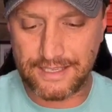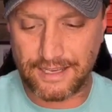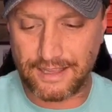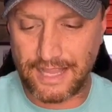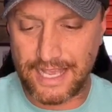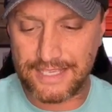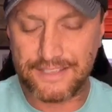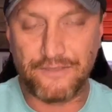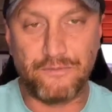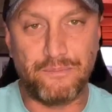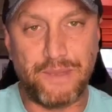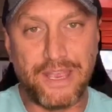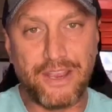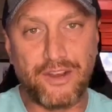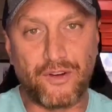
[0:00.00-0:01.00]
a glass of
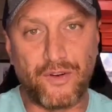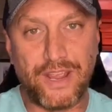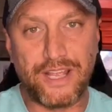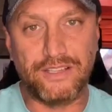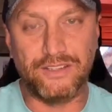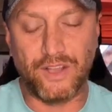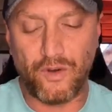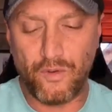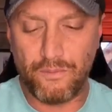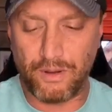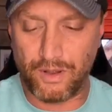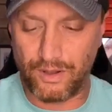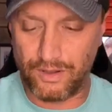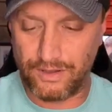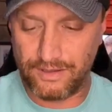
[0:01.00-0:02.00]
Big Creek
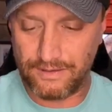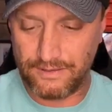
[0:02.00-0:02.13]
Lowball,